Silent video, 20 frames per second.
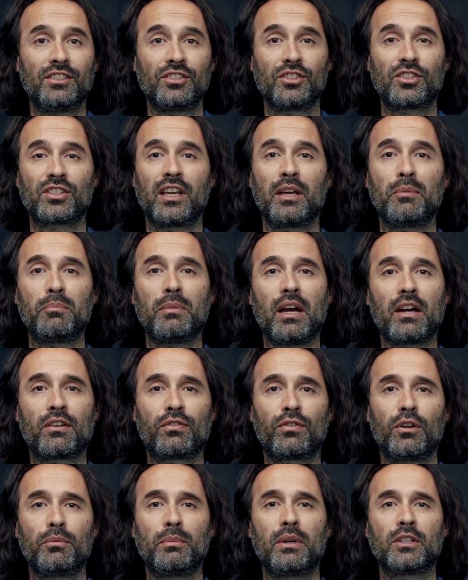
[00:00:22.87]
just came back
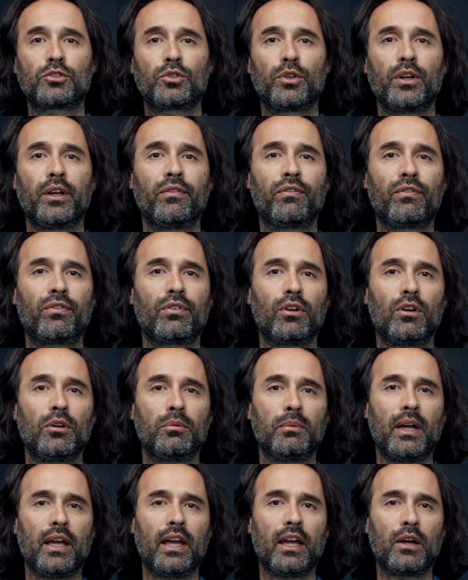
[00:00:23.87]
from a trip
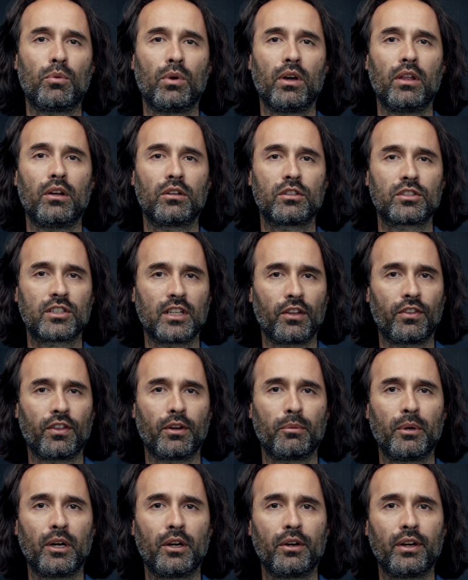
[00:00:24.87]
from Ecuador, South
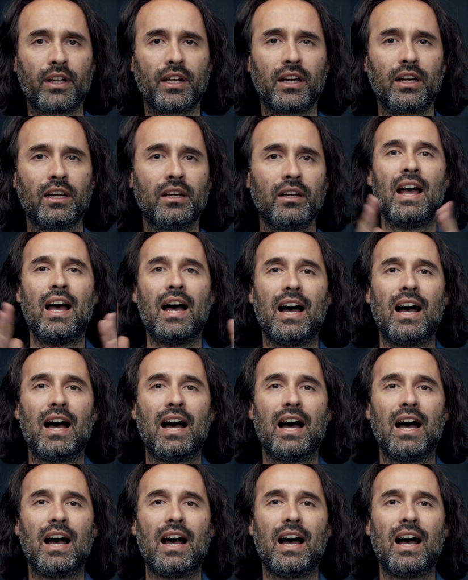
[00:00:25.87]
America,